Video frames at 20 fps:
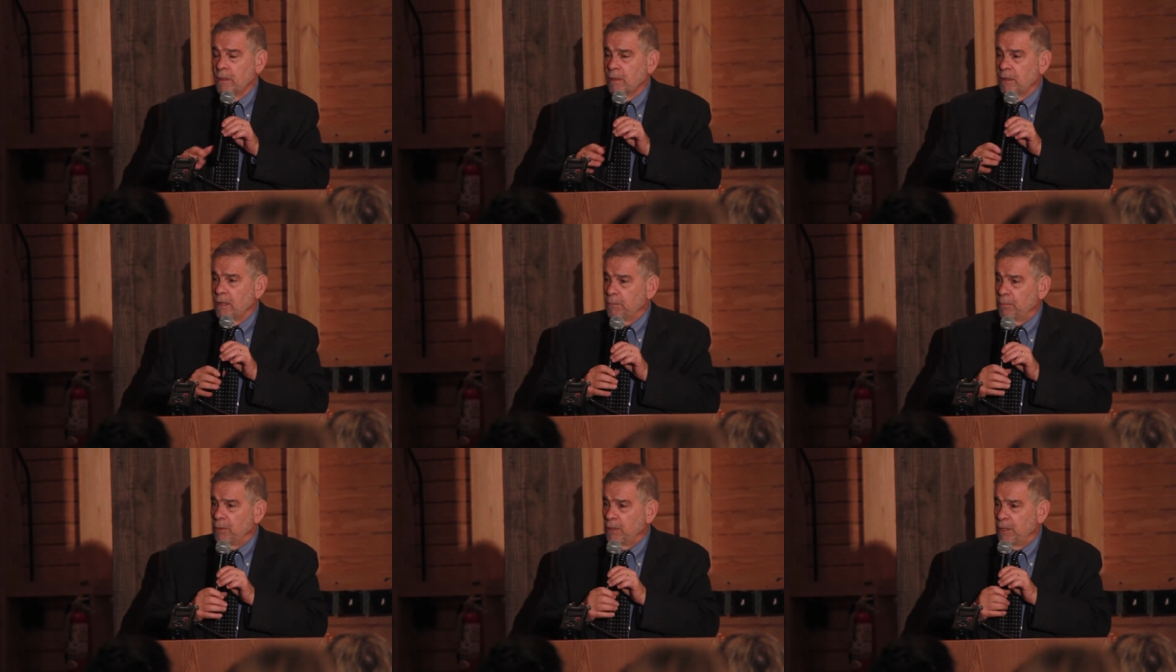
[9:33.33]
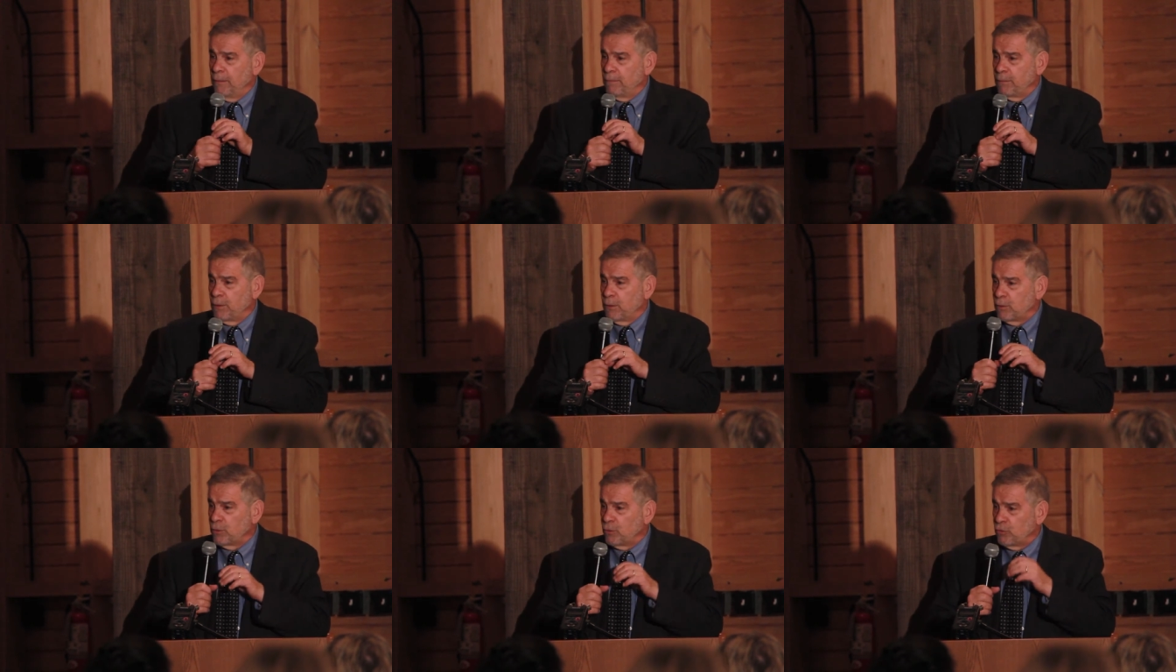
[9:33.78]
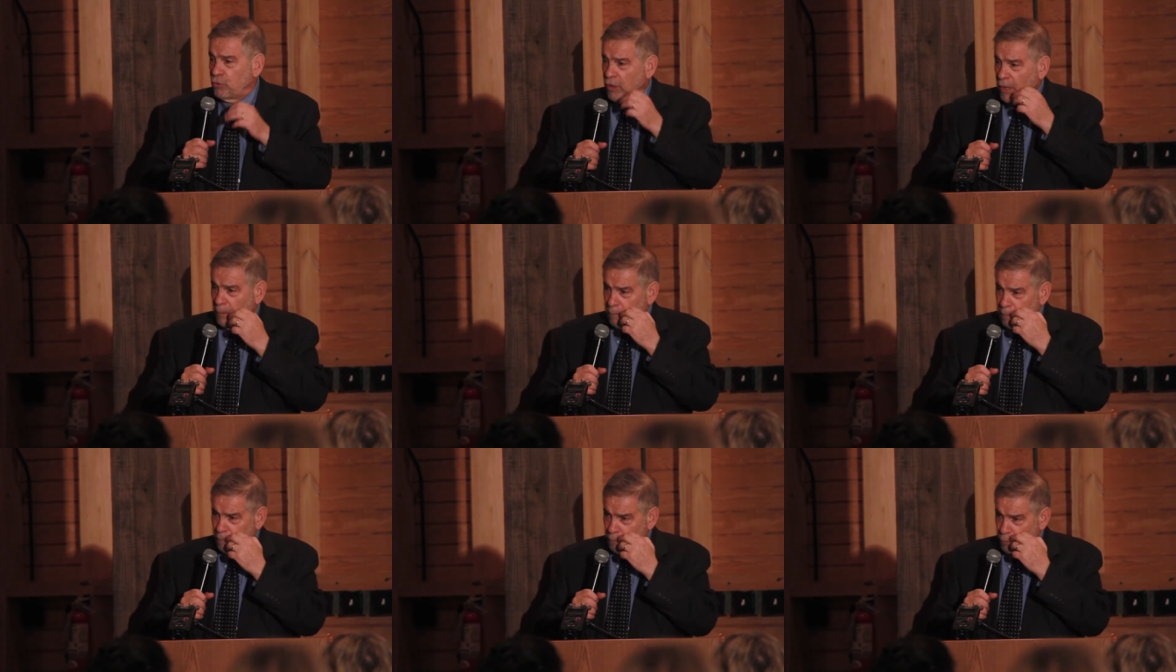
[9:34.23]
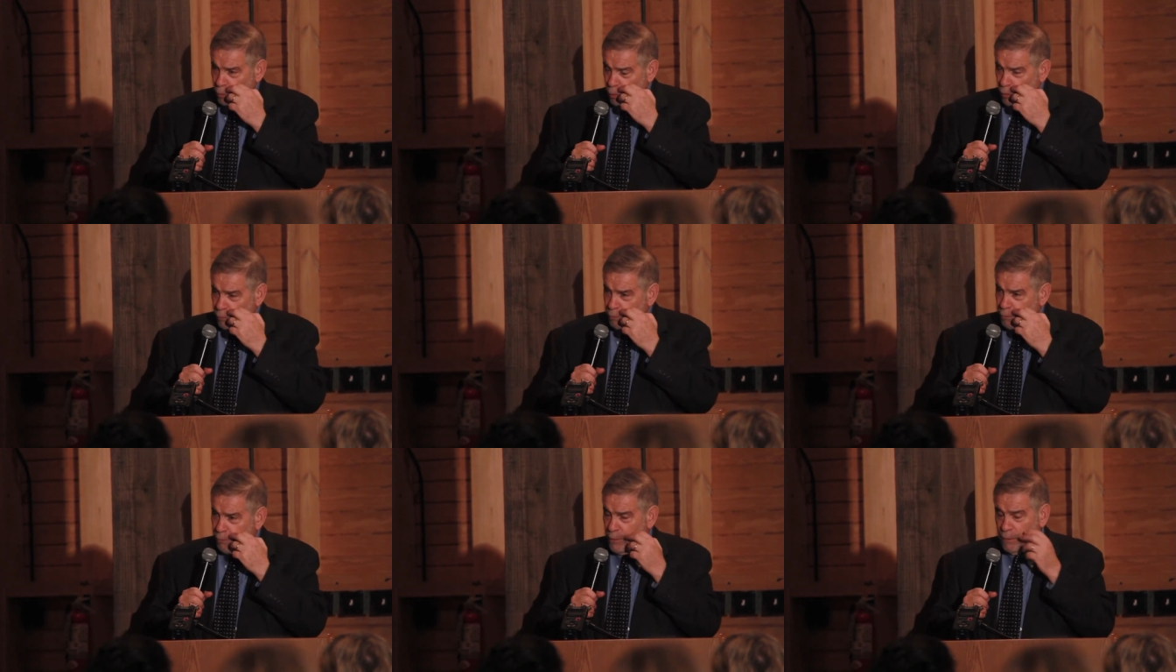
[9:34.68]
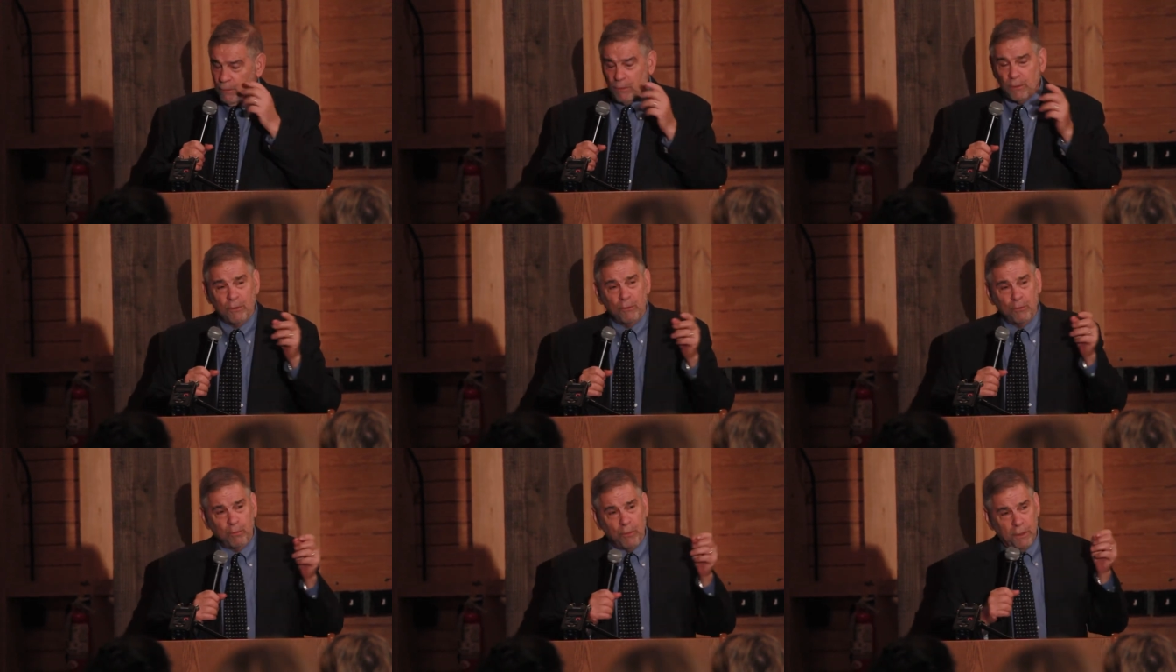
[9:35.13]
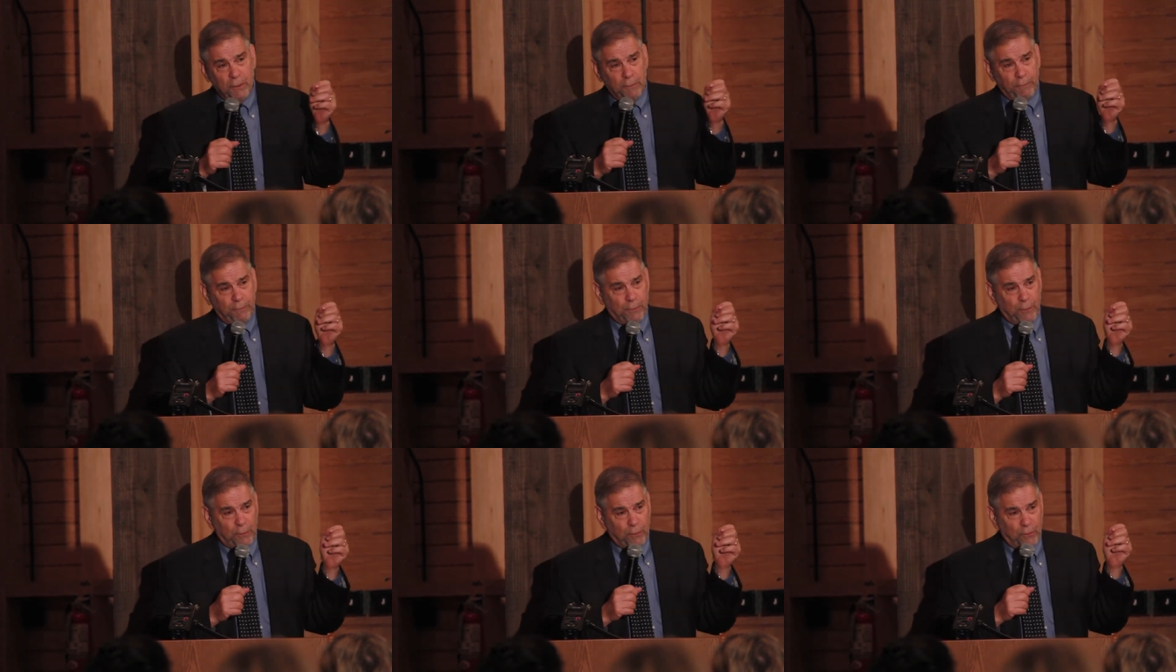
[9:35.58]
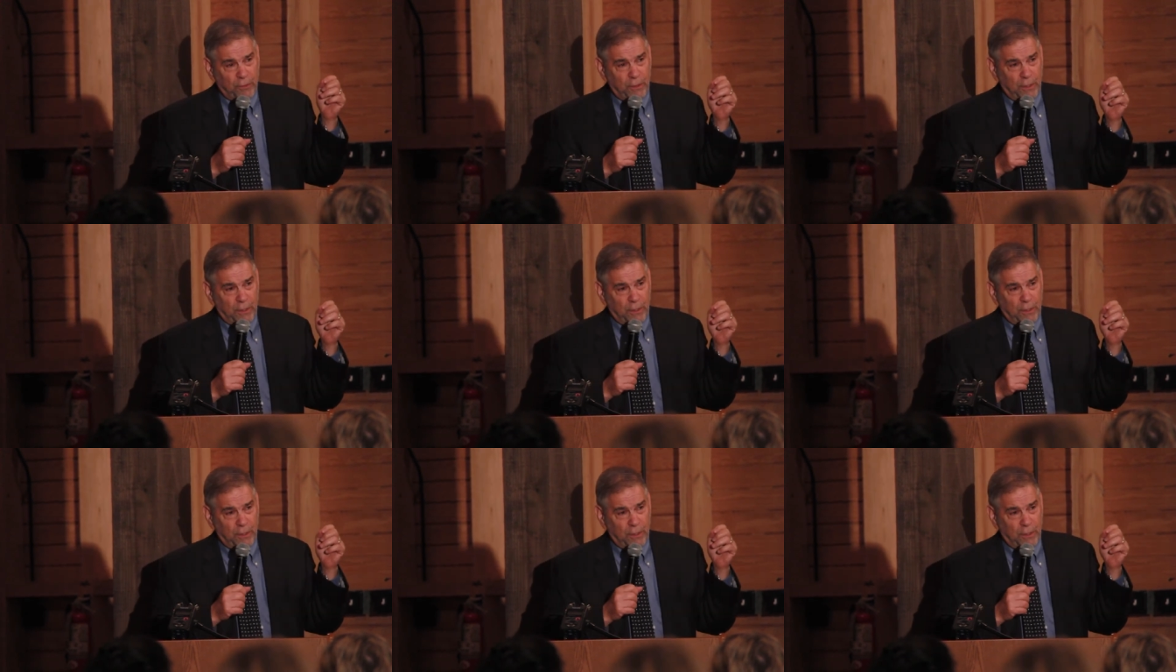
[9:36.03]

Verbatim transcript: they believe that the shape of warfare in the 21st